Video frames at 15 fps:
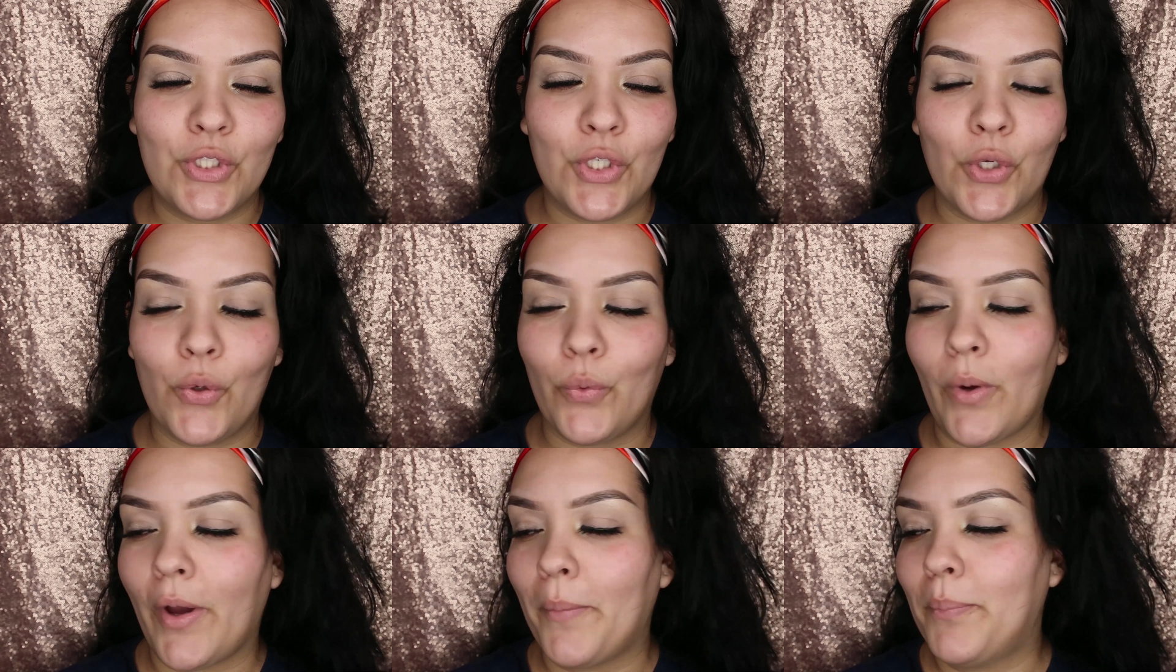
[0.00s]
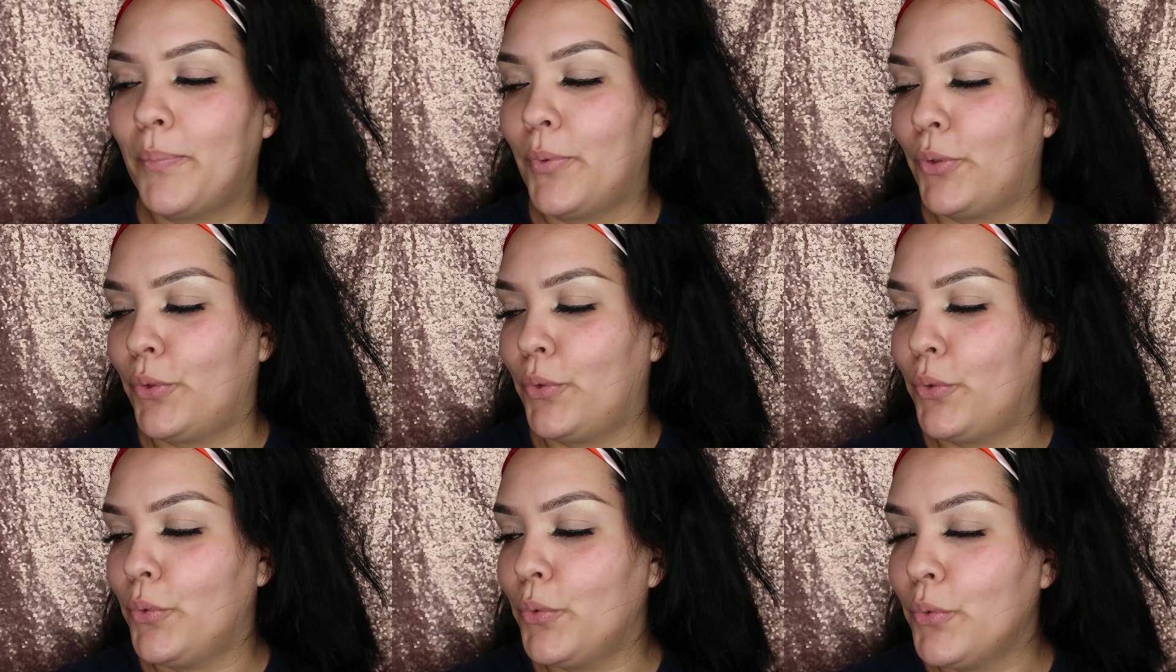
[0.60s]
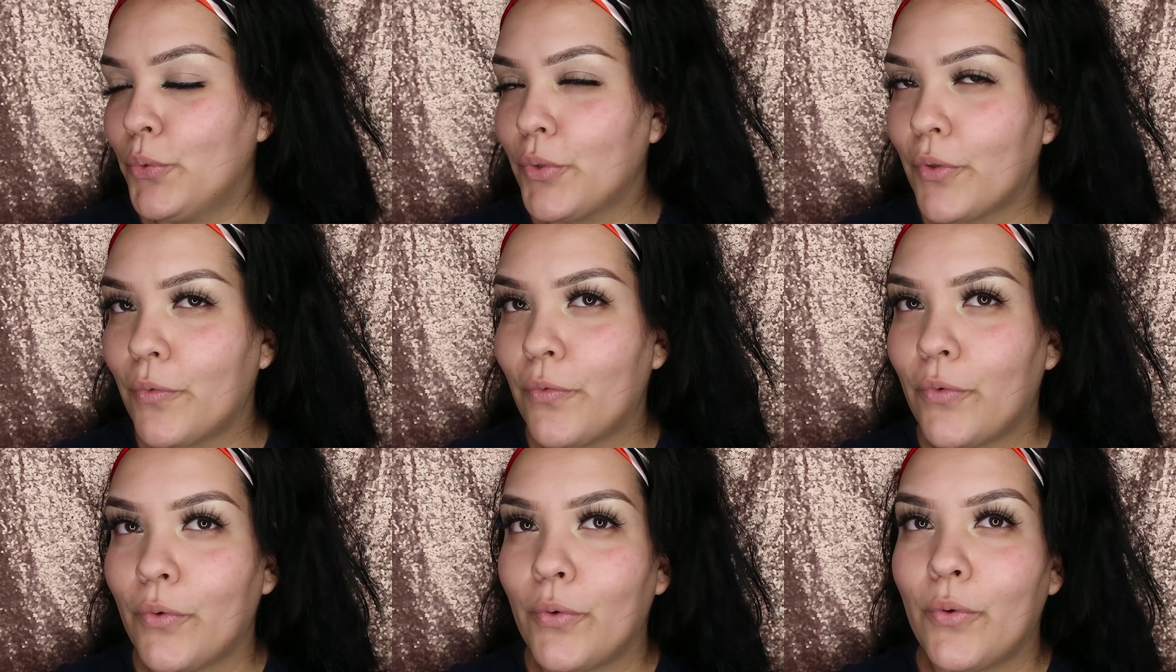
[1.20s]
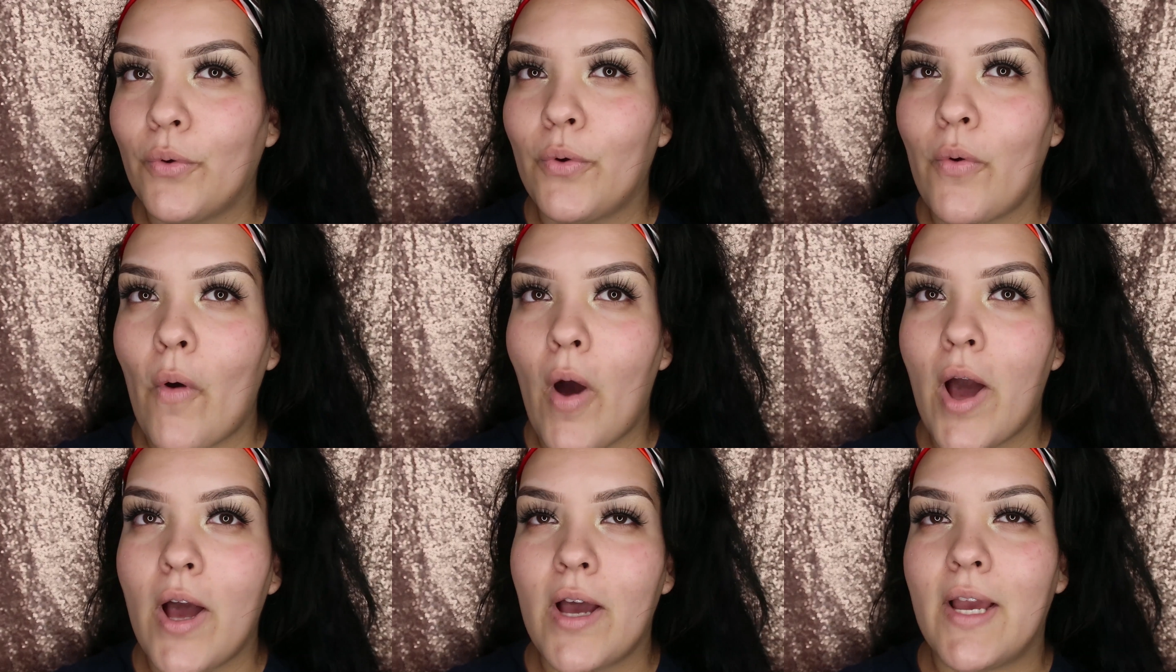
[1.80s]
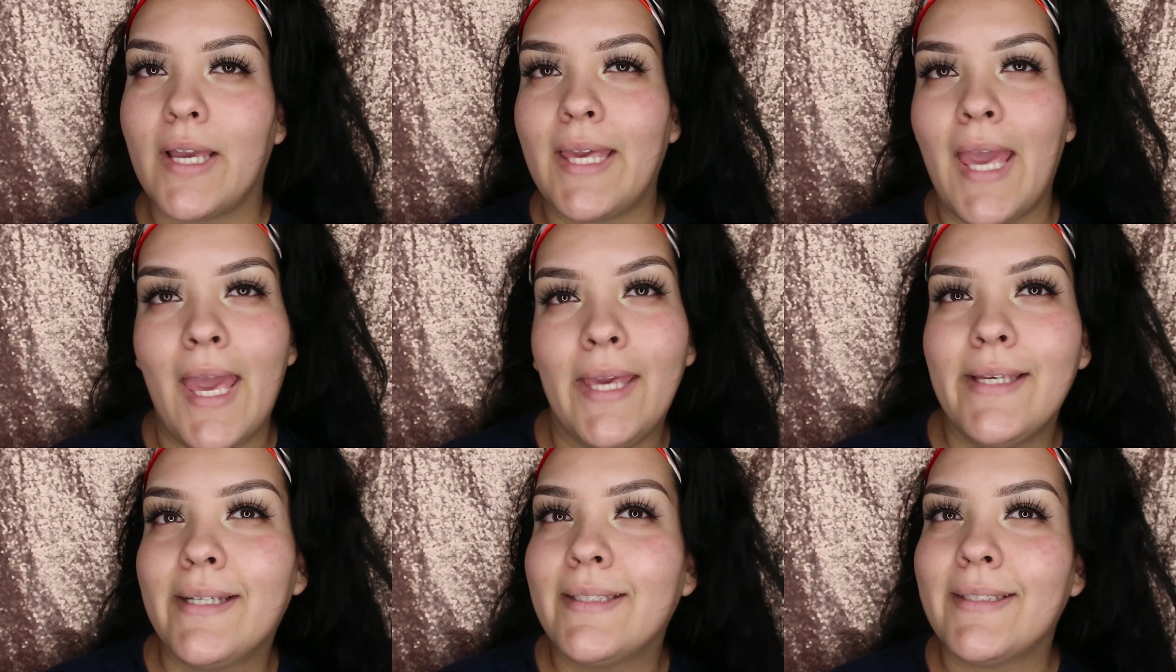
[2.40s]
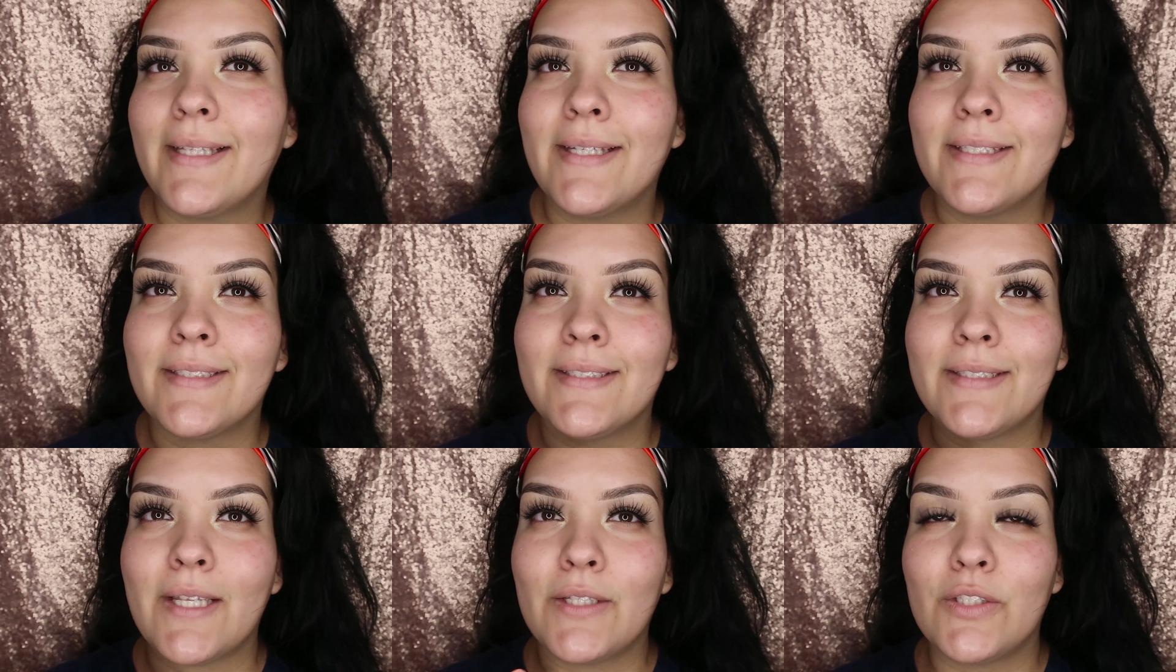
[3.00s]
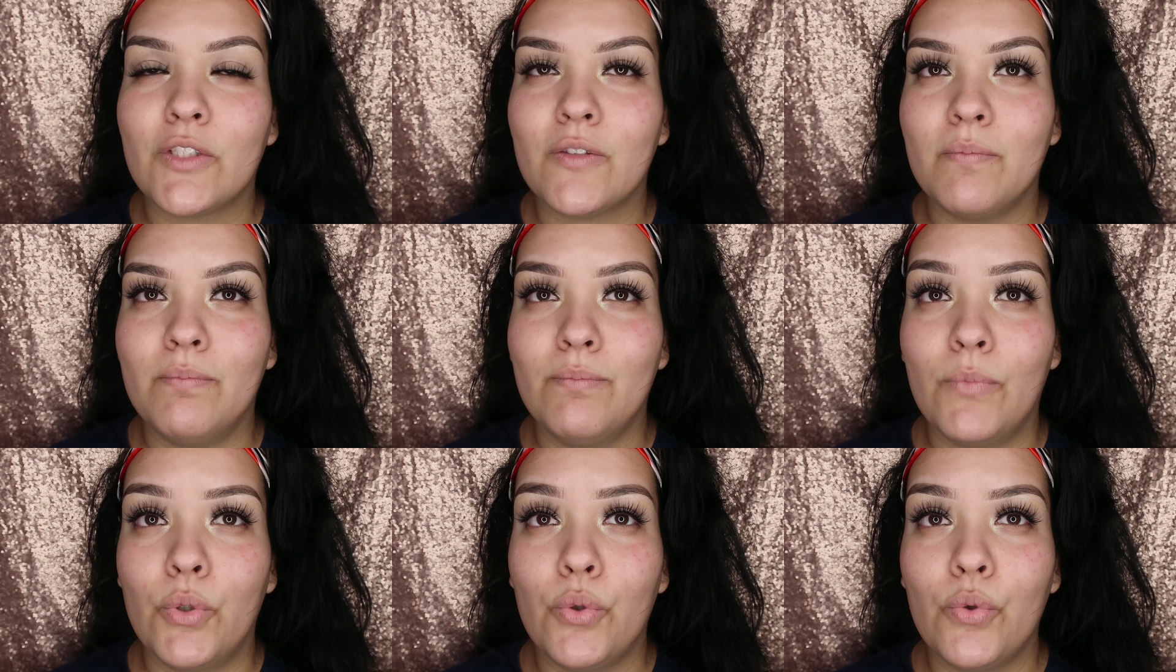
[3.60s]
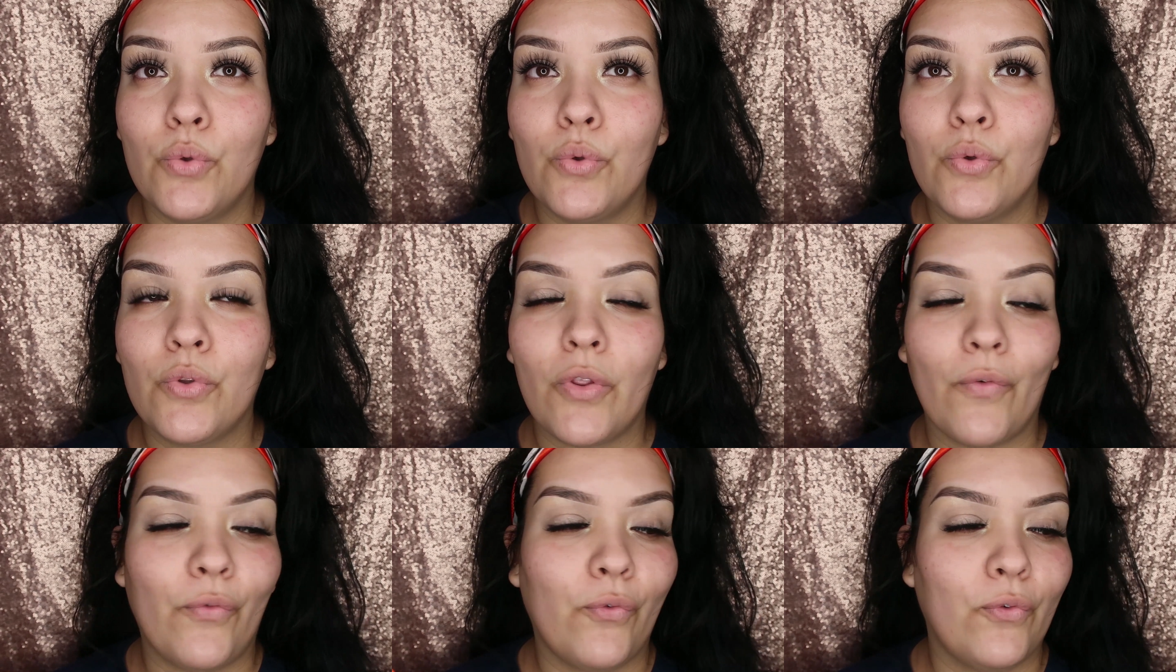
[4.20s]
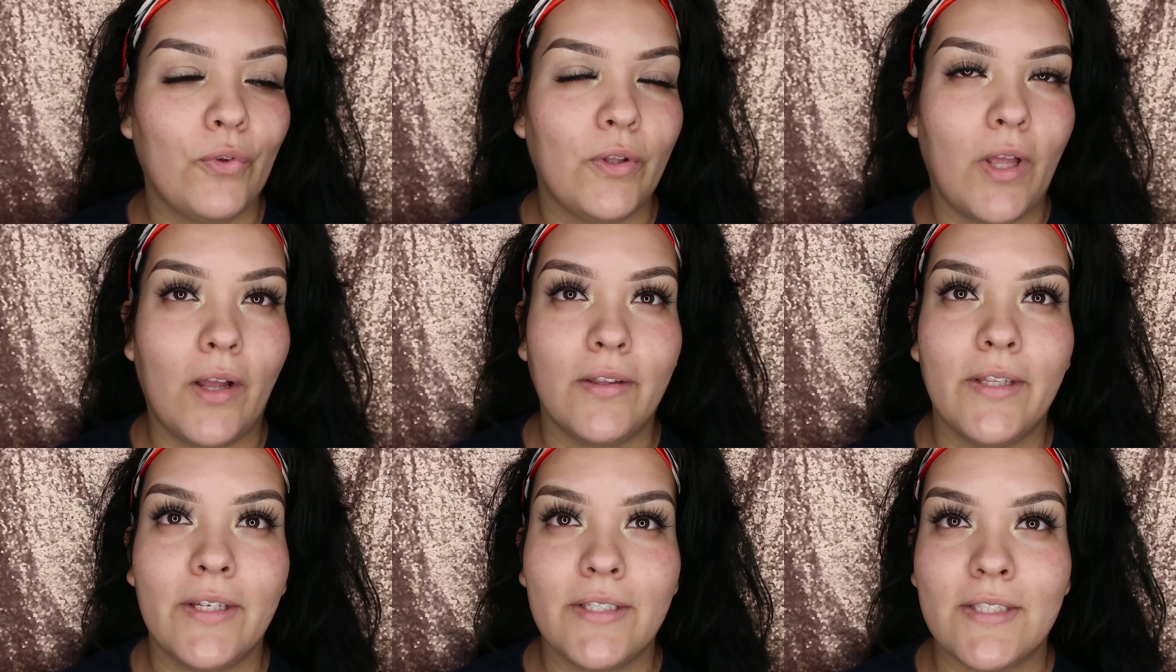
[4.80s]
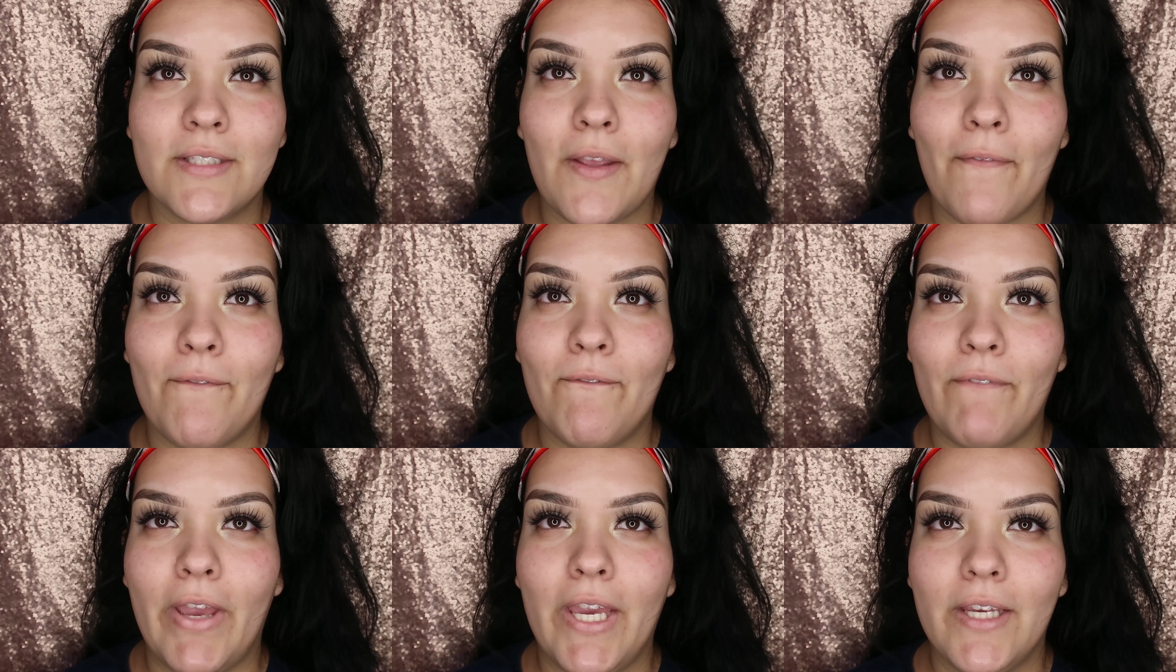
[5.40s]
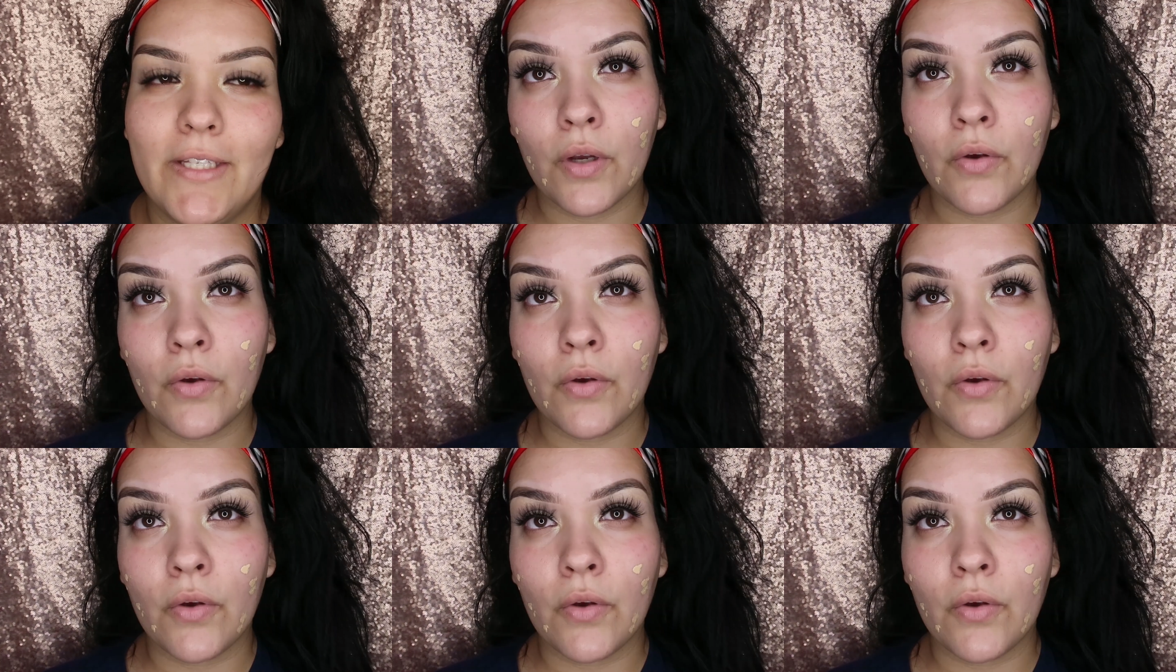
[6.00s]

to a beautiful, cakeless, smooth, flawless face.